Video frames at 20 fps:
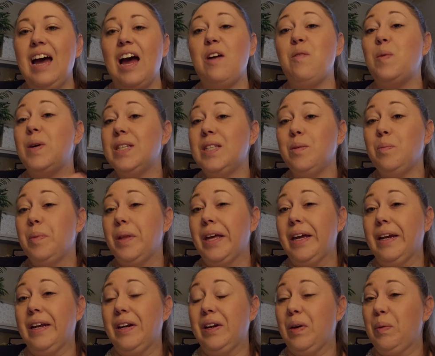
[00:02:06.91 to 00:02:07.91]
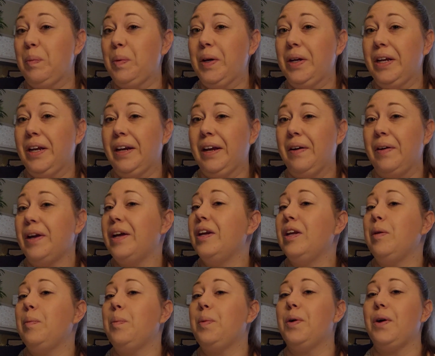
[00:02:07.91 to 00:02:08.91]
i wasn't planning on putting out
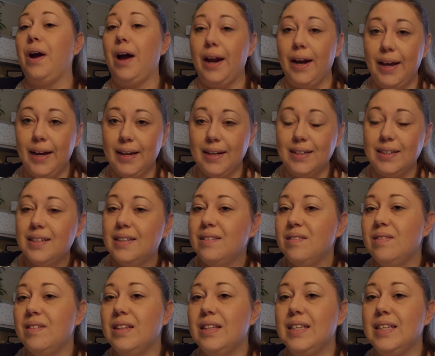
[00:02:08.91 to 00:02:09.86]
any product